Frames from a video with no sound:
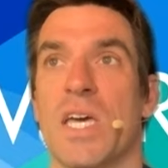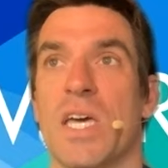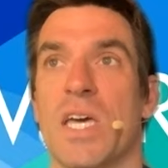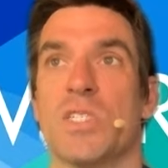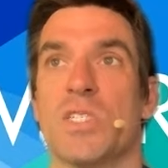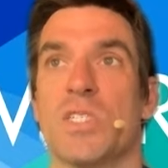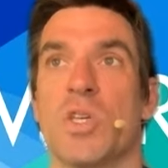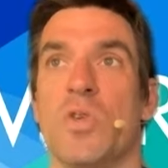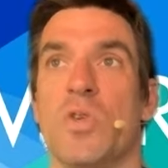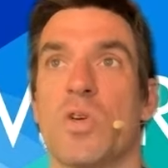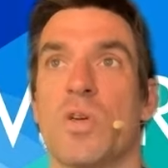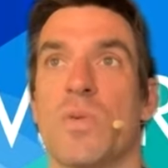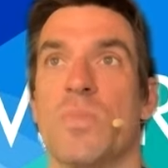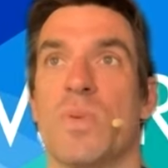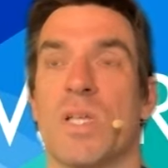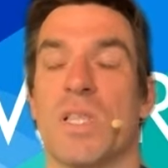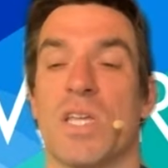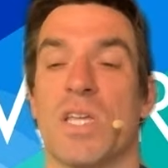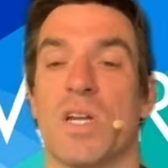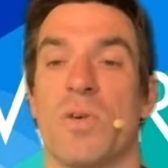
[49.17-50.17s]
so you can be
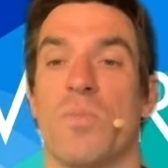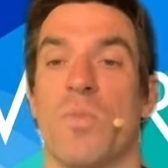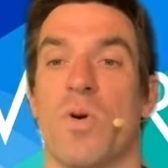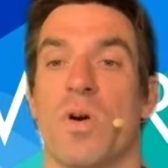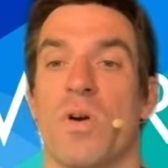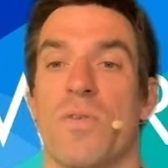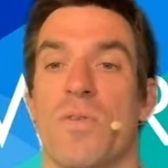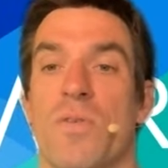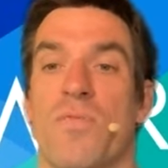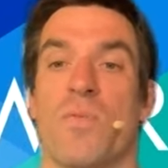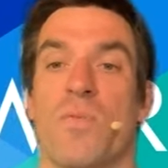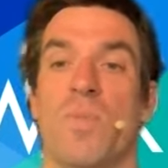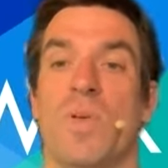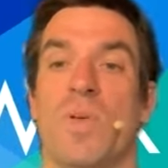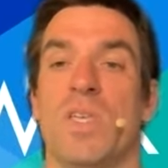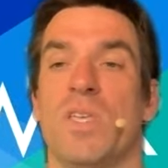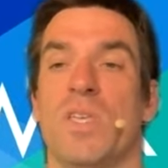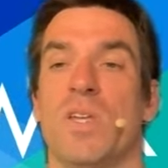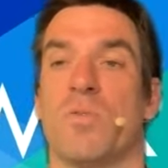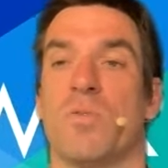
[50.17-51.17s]
a little more
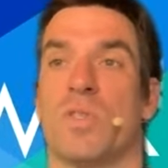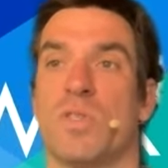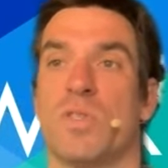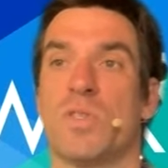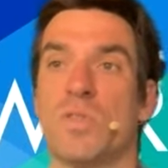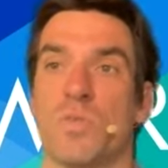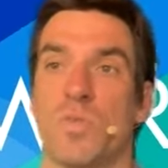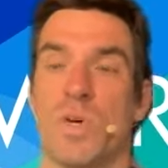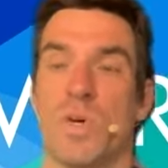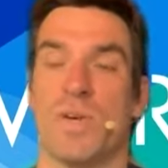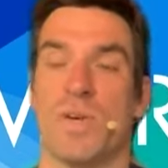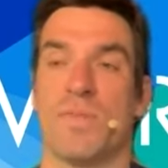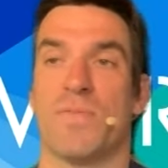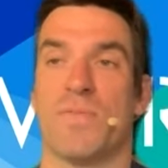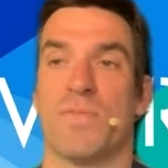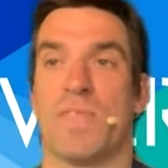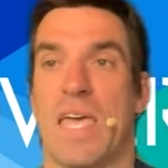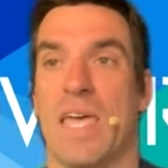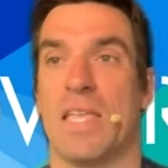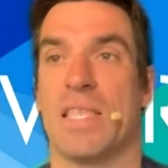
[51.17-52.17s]
familiar with Zwift
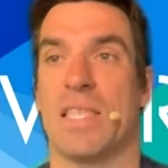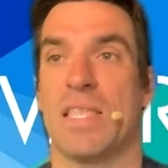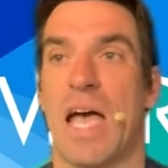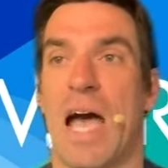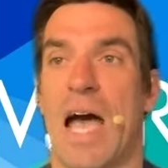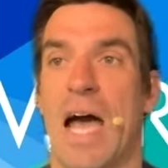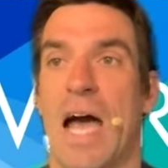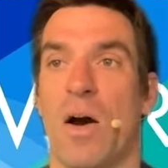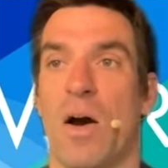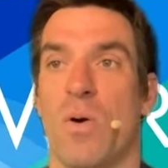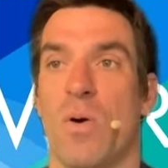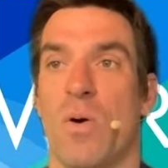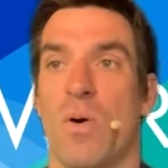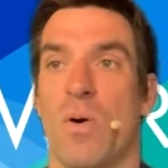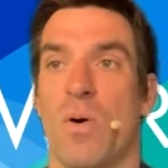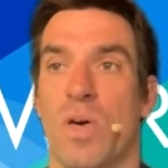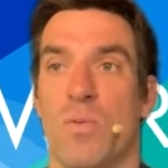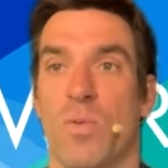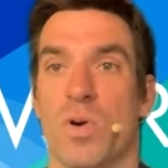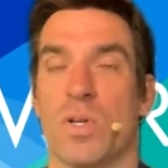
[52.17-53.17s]
and how
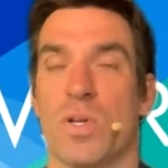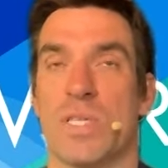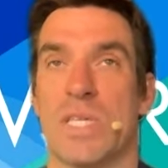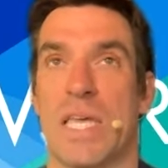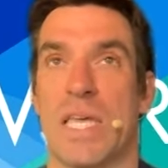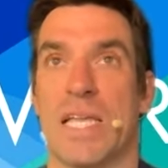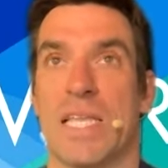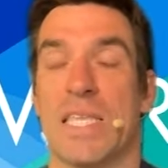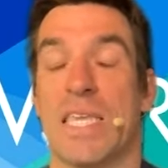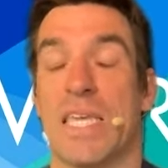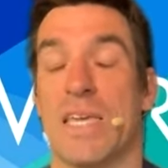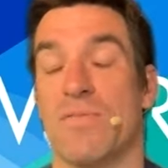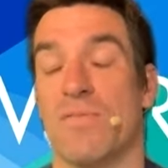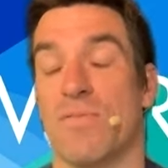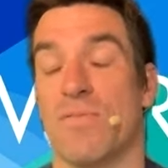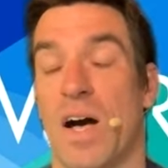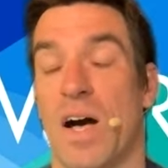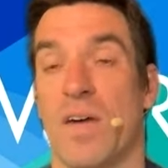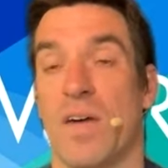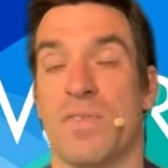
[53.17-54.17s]
it works and get
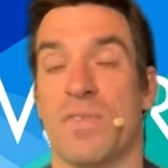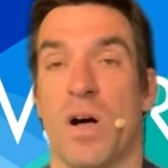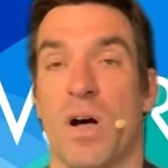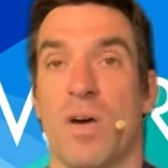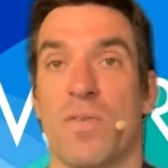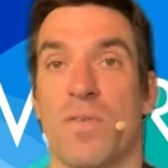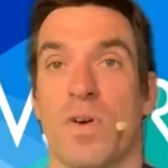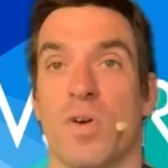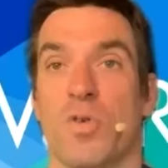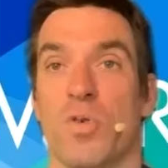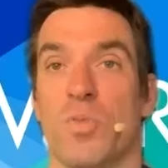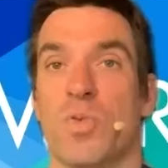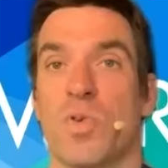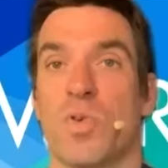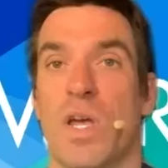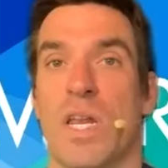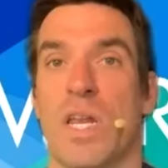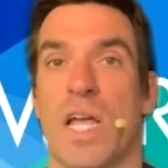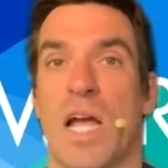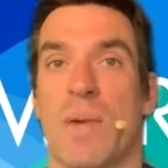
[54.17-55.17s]
involved in all of our group
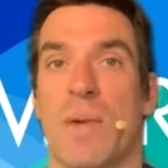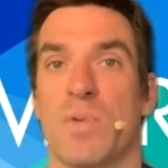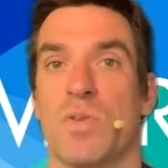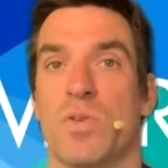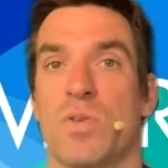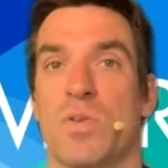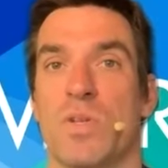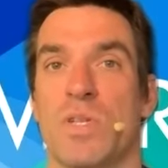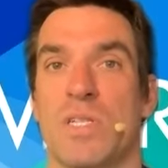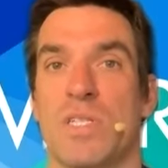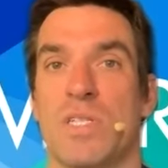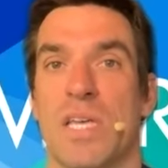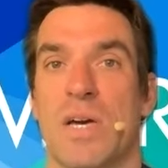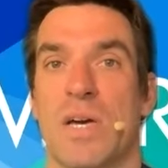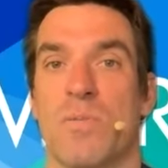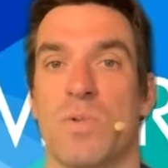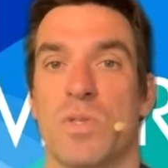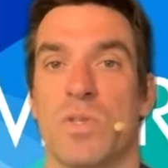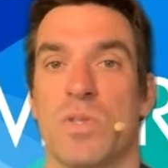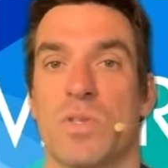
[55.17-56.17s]
training opportunities that
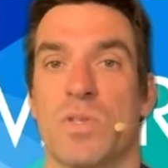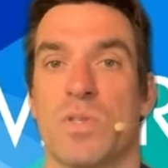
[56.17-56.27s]
we